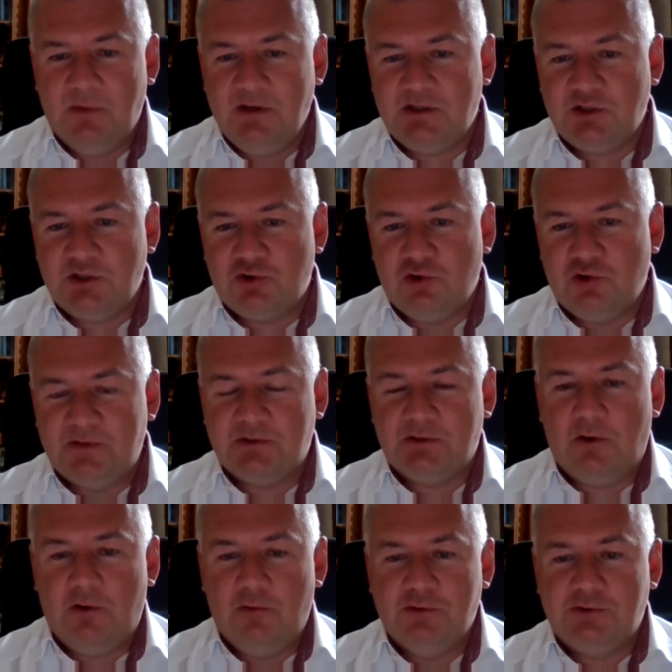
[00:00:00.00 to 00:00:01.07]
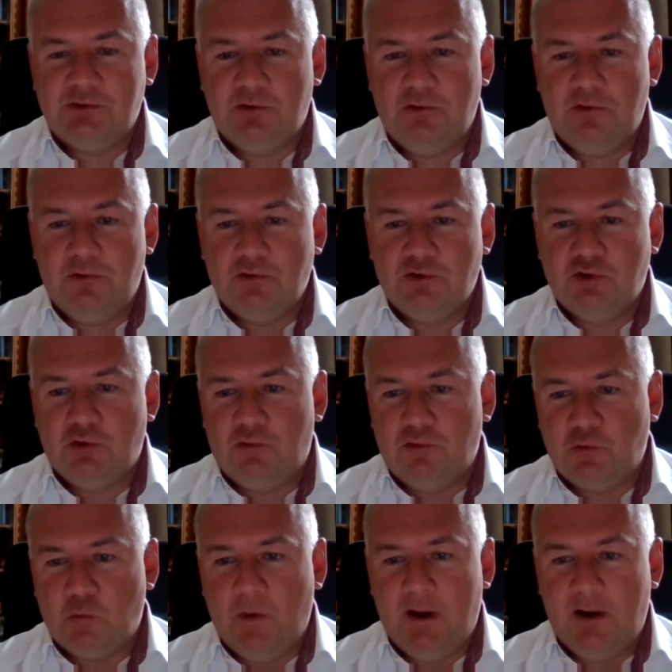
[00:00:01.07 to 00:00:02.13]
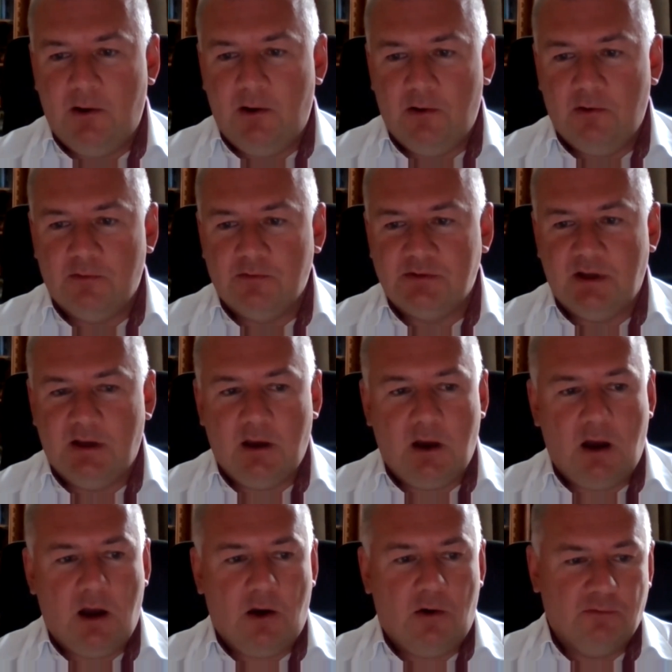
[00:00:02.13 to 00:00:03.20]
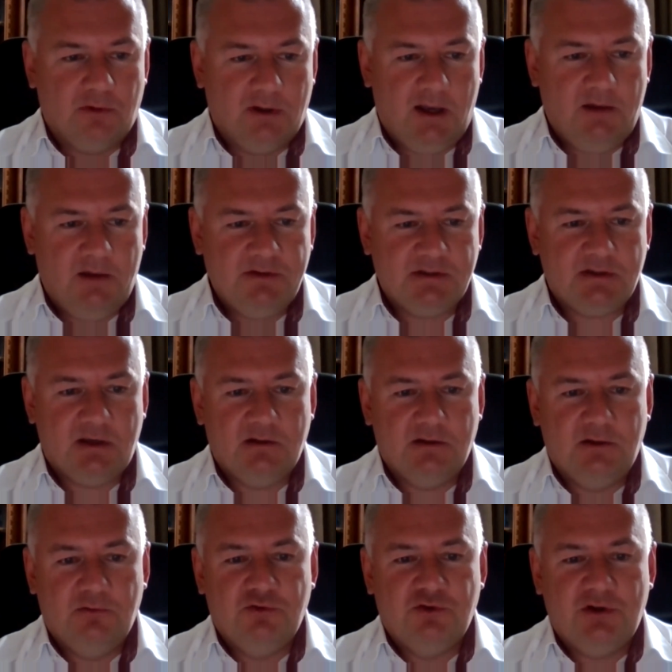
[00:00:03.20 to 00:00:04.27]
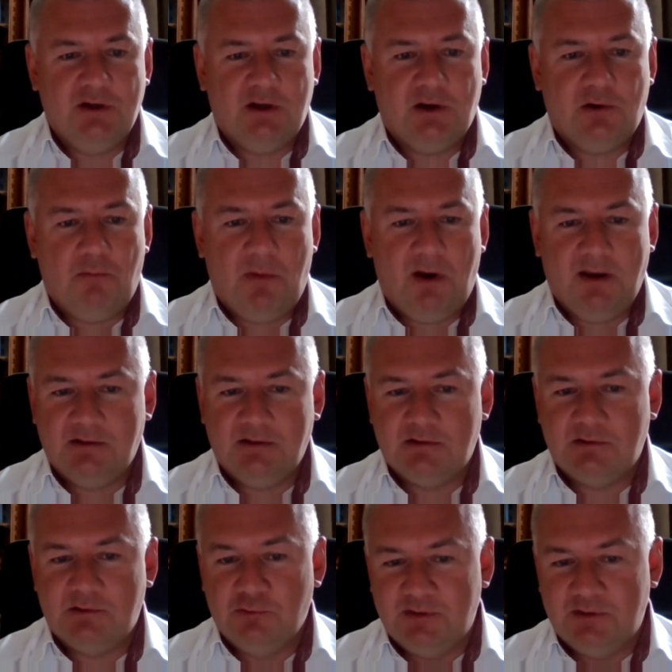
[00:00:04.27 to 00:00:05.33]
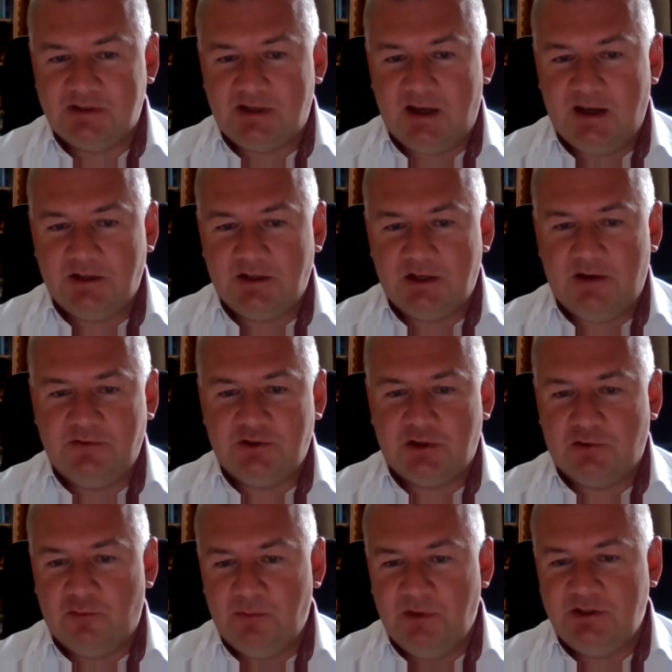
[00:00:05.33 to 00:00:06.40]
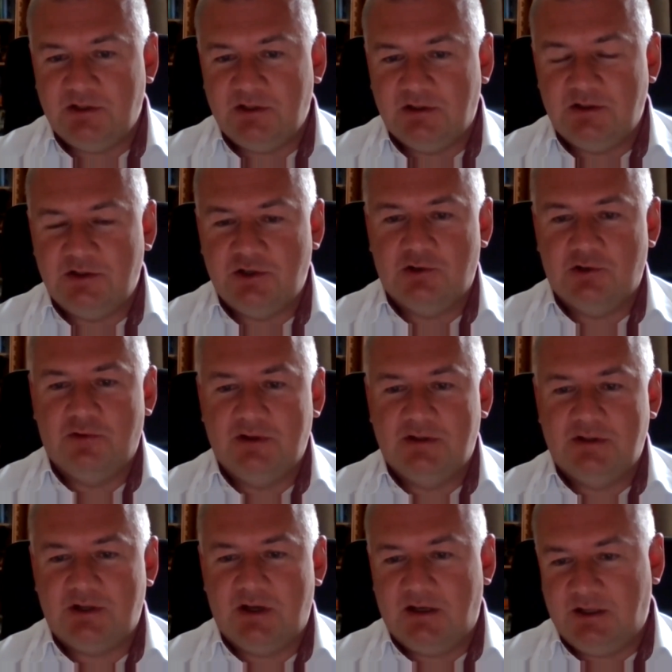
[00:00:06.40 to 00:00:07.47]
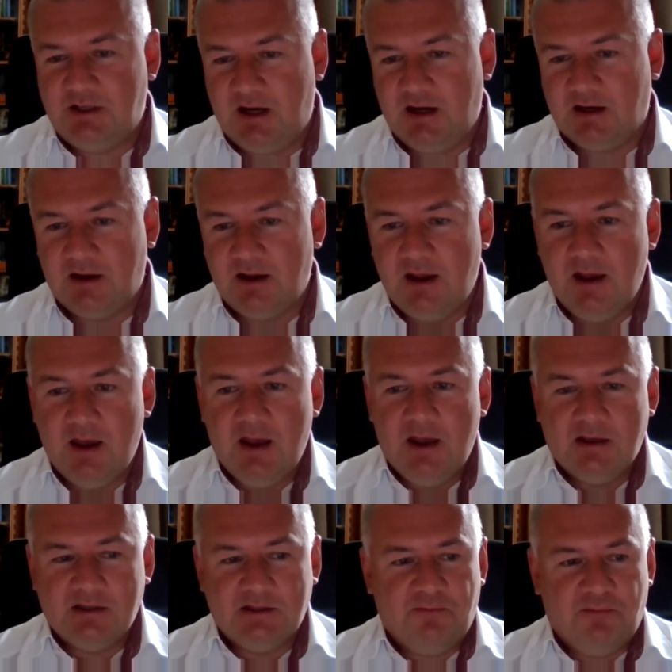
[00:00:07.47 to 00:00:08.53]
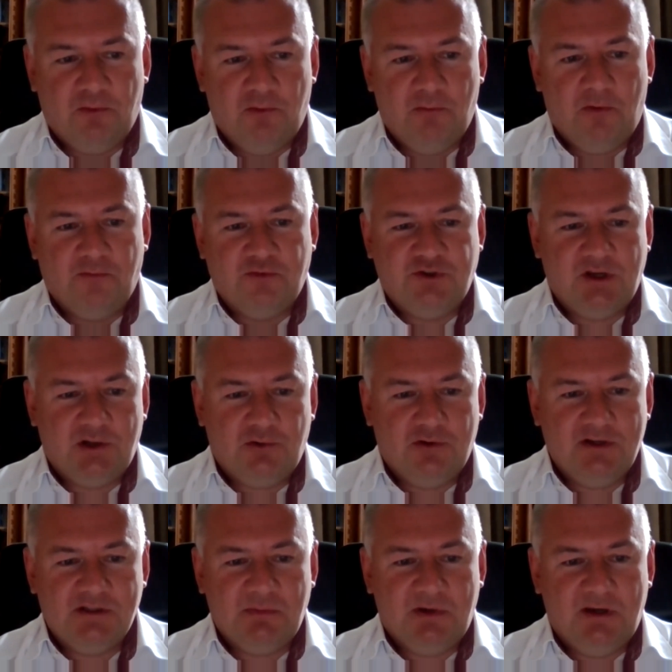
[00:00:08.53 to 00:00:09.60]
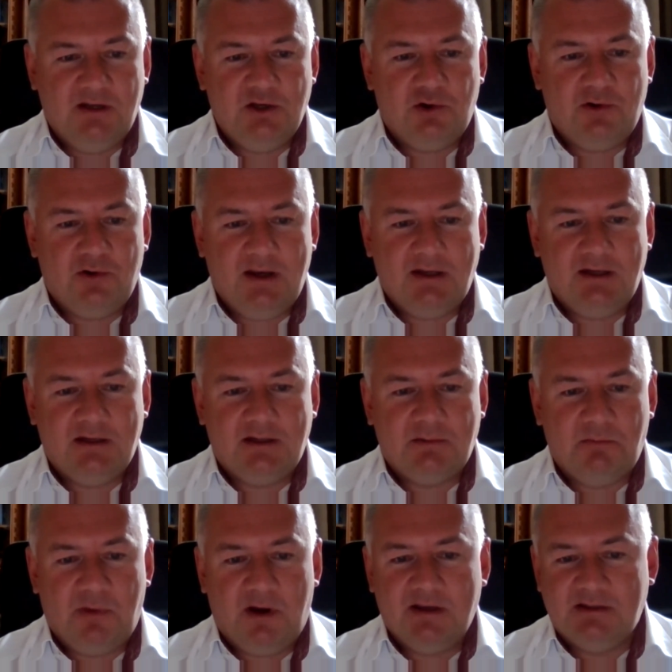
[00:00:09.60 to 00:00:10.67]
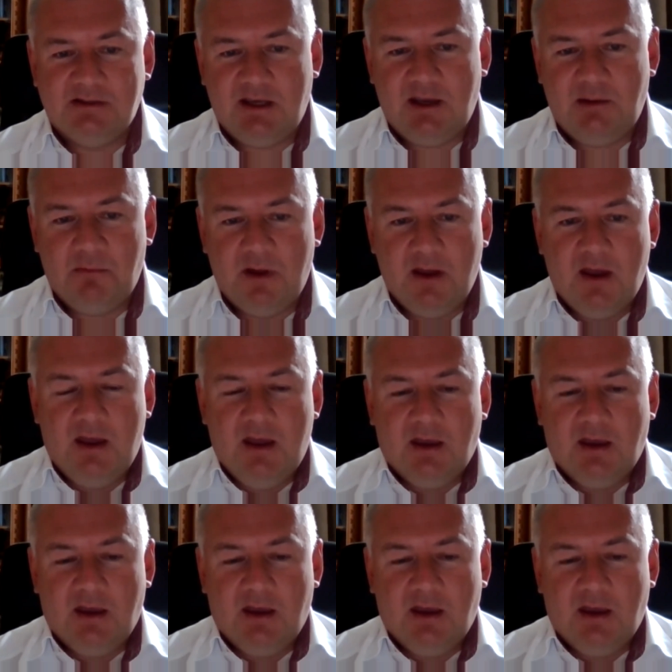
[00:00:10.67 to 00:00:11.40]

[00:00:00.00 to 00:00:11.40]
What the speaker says: misanthropes also don't value their own lives and usually commit suicide after committing terrorist attack, the form of terrorism generated by them